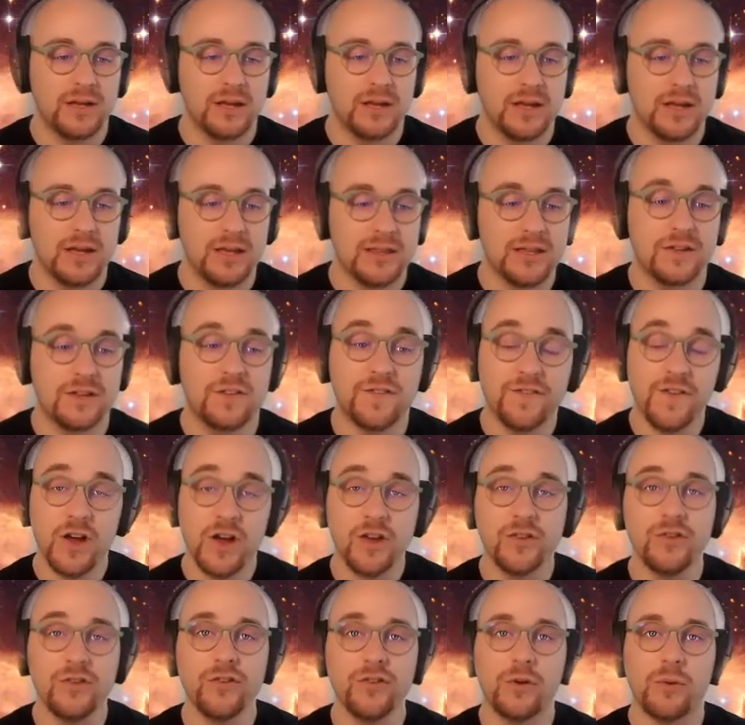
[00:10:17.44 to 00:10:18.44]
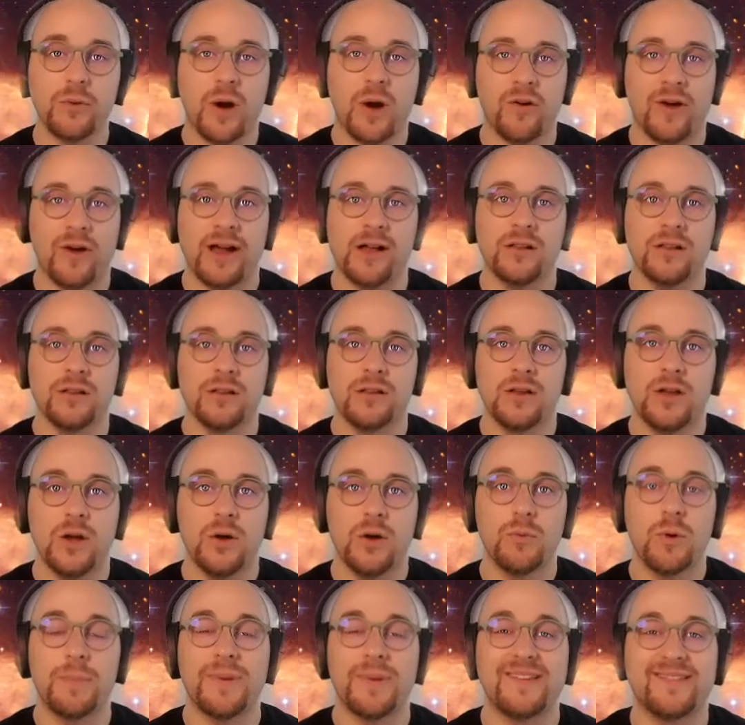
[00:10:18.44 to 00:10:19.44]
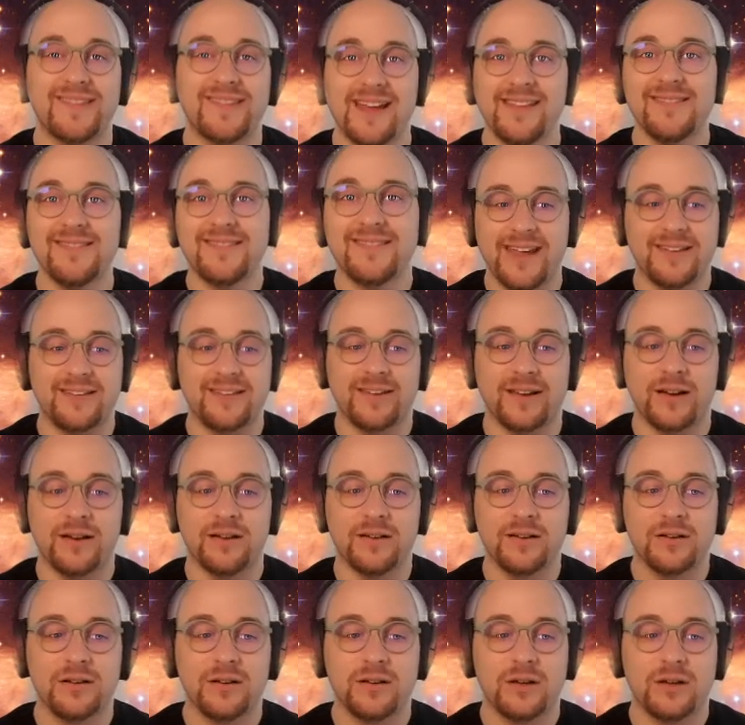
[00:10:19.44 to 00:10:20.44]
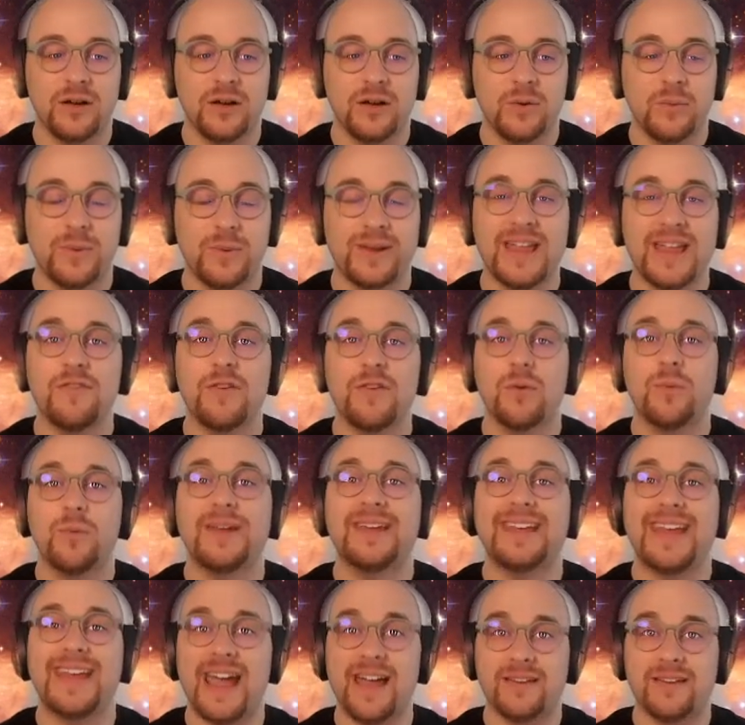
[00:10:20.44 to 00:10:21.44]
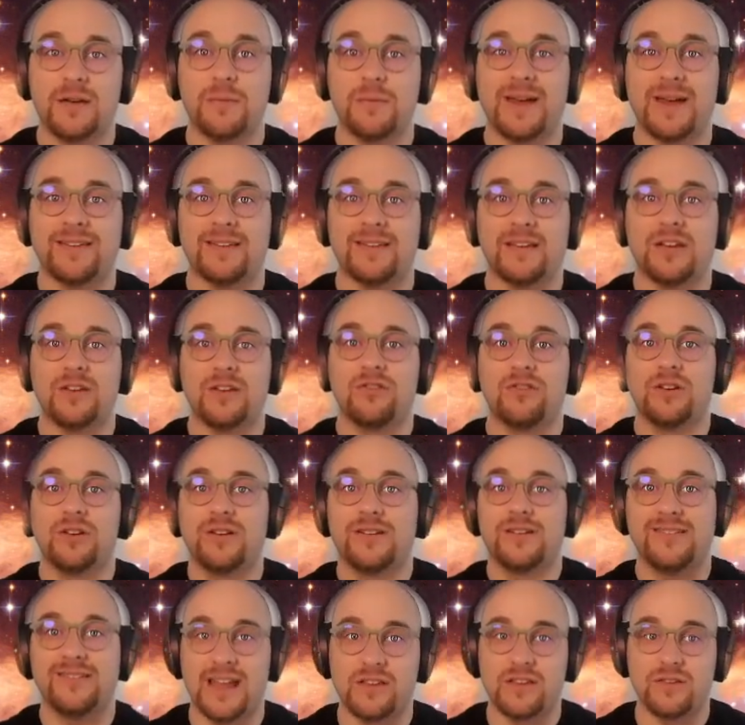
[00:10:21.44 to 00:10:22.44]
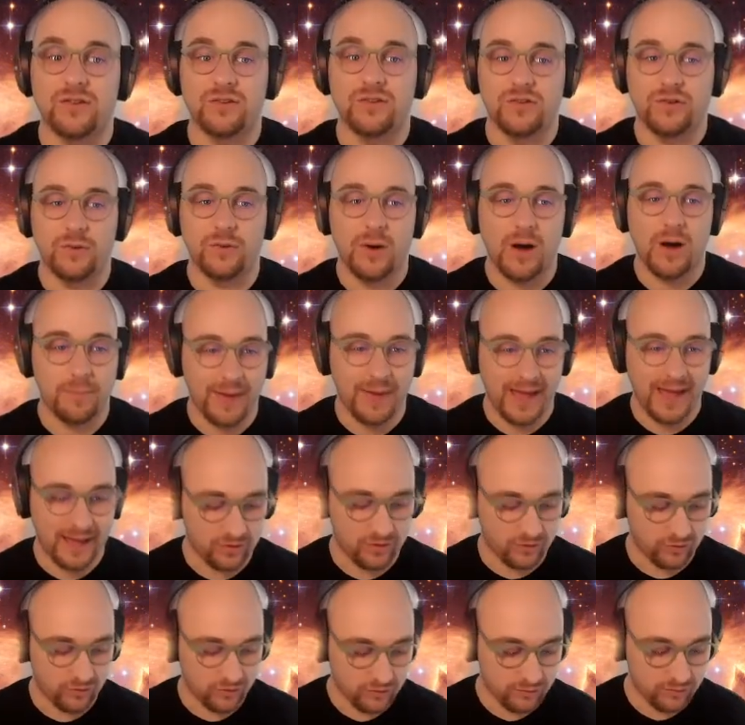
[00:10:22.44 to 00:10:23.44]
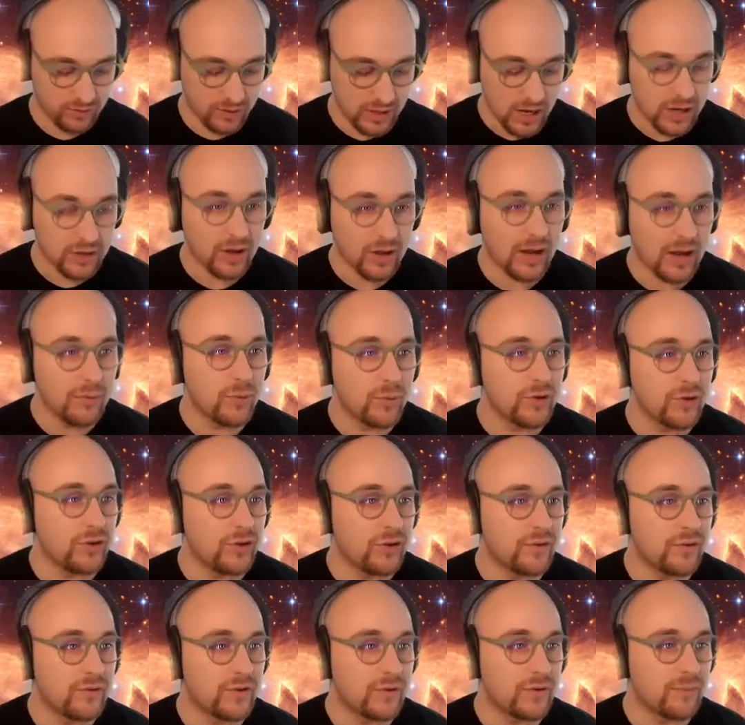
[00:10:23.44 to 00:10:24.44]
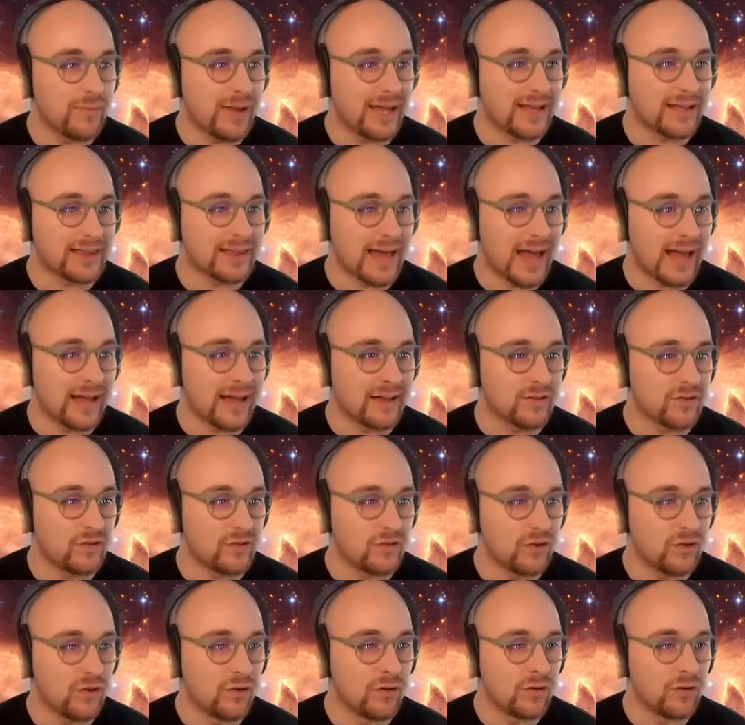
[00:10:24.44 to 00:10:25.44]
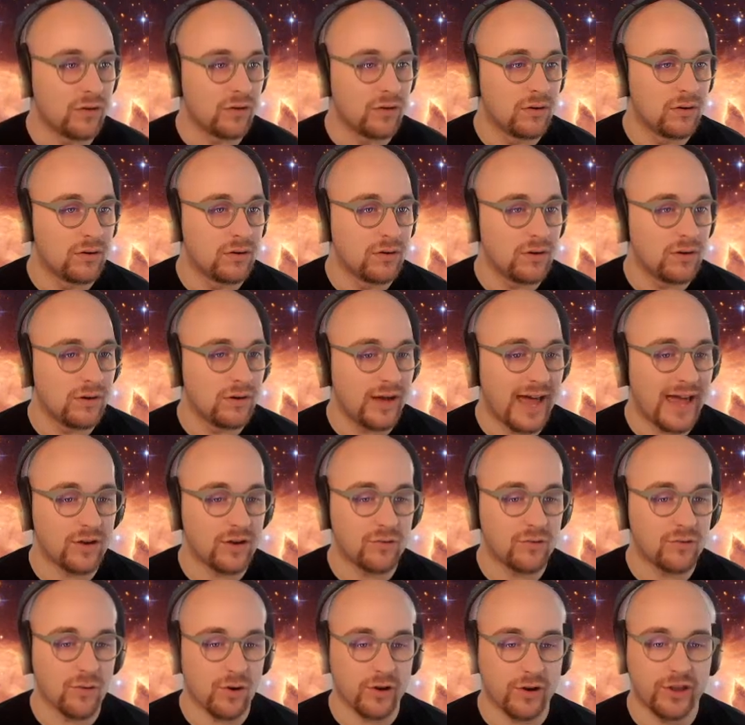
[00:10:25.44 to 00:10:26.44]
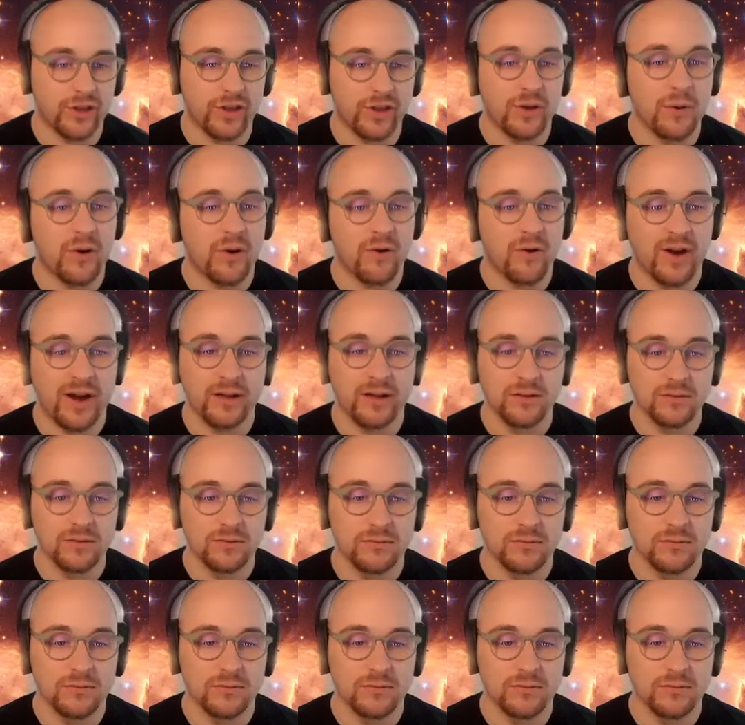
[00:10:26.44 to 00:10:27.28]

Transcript: This first URL will be sent data whenever we get a message sent to our page. And I want you to make that your ngrok URL